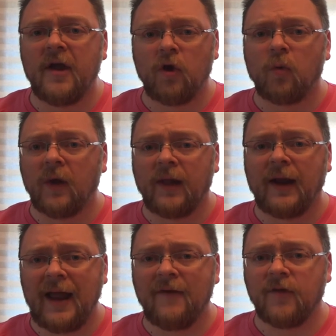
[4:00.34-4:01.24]
like you're really
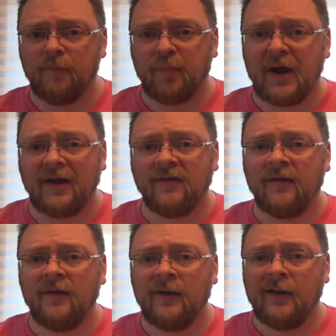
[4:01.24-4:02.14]
gonna have to bite
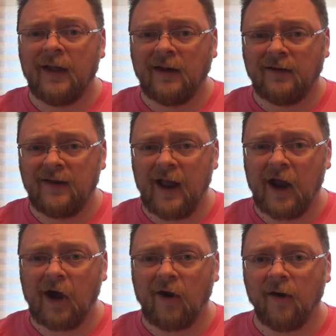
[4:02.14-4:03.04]
and
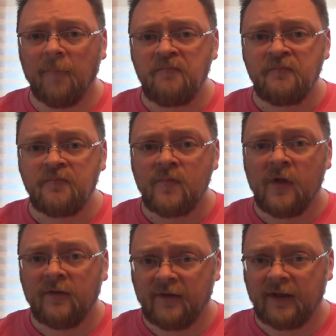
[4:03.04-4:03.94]
tear
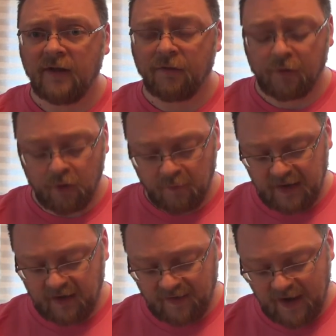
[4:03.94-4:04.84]
to get through,
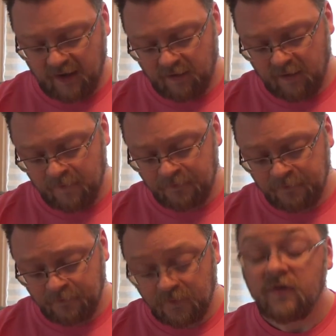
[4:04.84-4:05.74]
because that is,
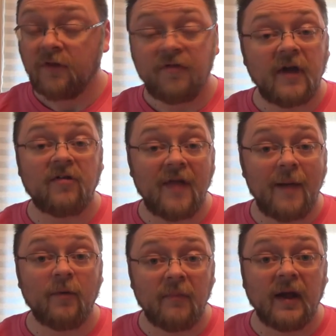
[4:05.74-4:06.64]
it's a thick
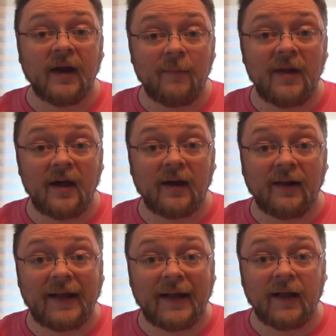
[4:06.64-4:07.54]
slab of meat, I'm not gonna
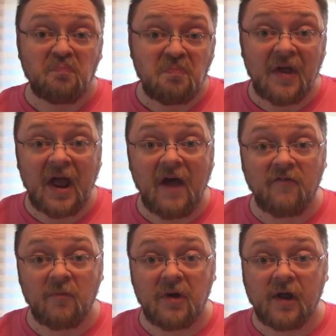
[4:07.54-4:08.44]
lie. They
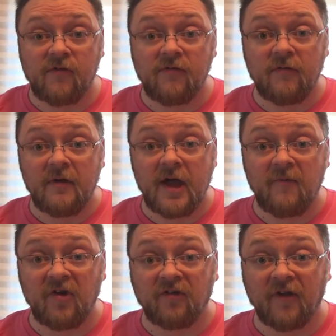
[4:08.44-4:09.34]
have the meats,
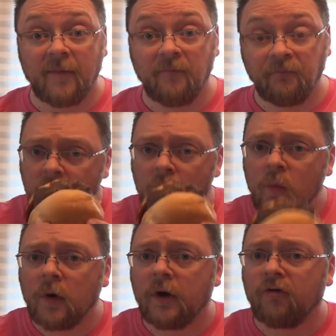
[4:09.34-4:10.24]
obviously.
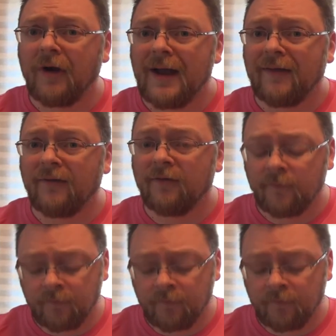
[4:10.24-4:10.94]
We're gonna try this.